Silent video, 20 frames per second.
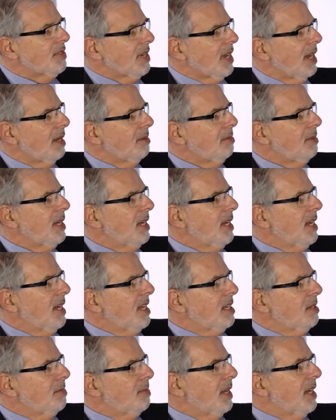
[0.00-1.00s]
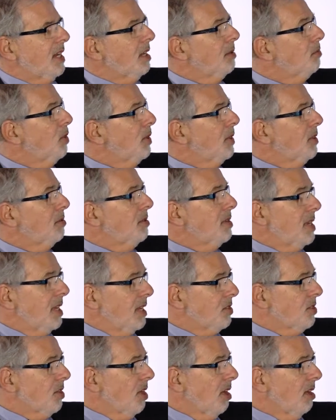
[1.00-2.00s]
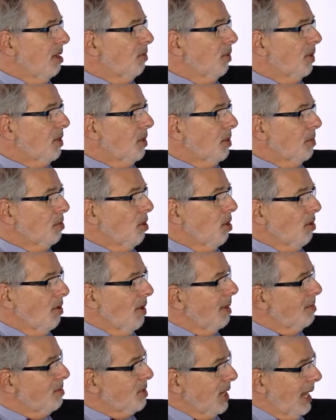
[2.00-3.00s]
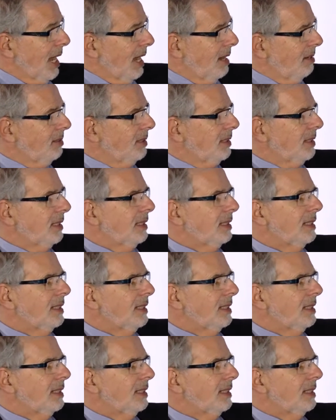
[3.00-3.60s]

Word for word: of time, depending on what their needs are and what their programs allow.